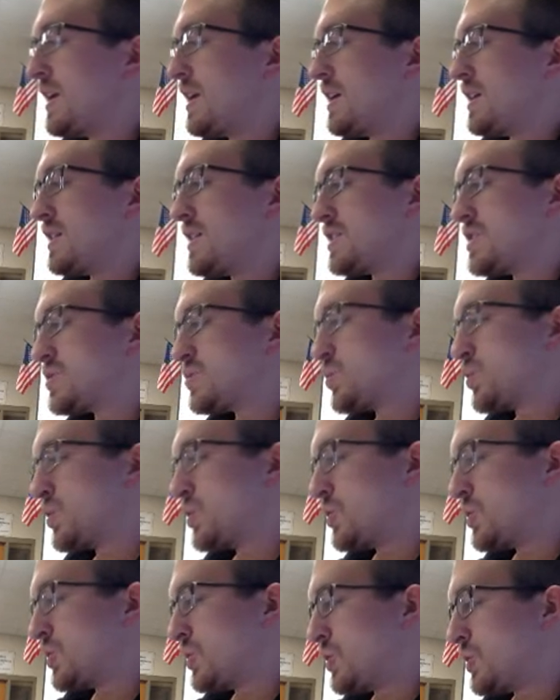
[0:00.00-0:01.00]
this
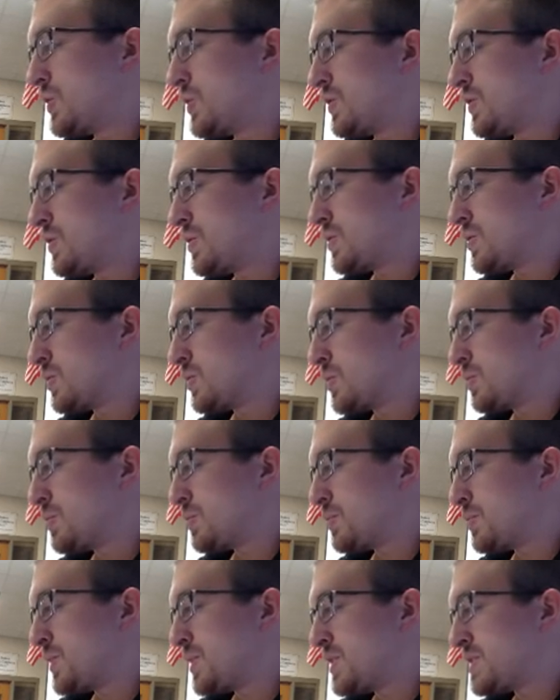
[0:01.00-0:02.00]

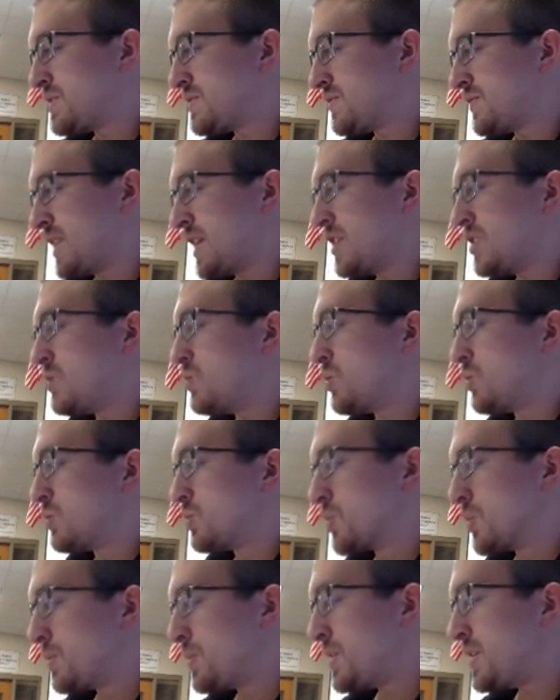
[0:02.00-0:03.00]
value will
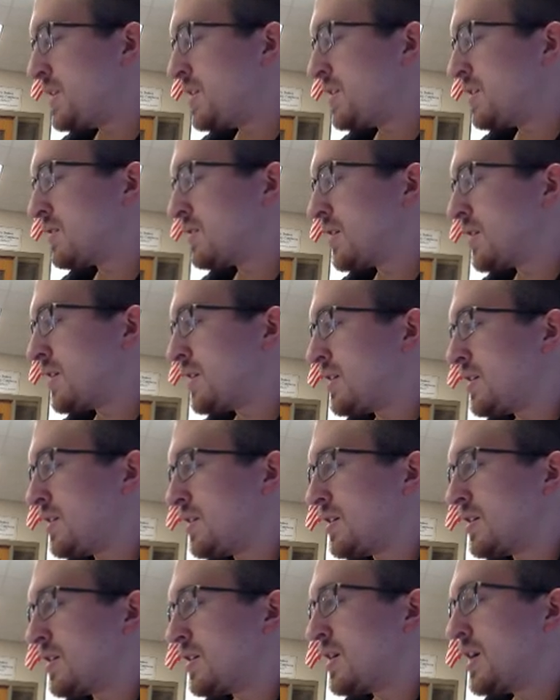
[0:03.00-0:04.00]
repeat right
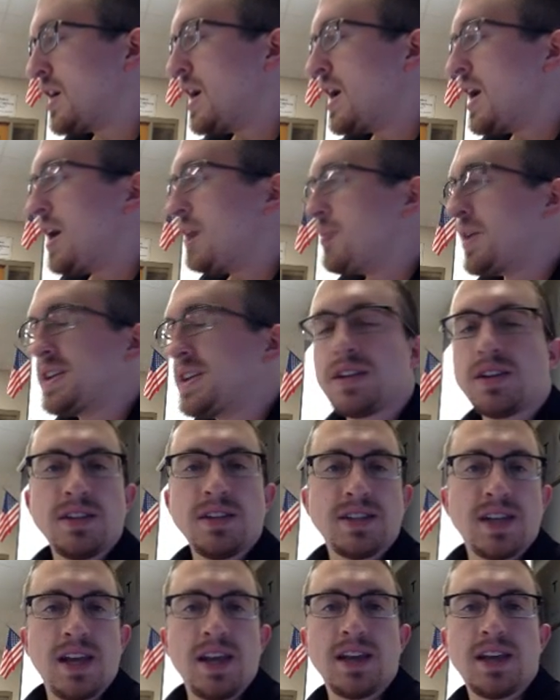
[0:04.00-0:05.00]
here. Basically
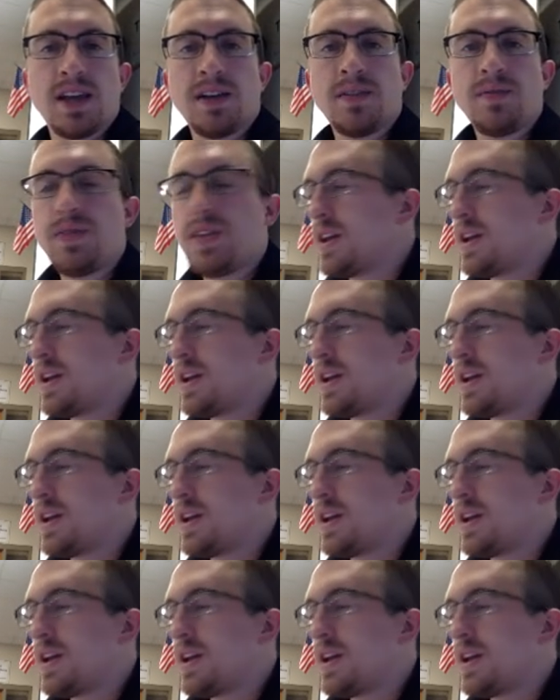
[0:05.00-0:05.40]
taking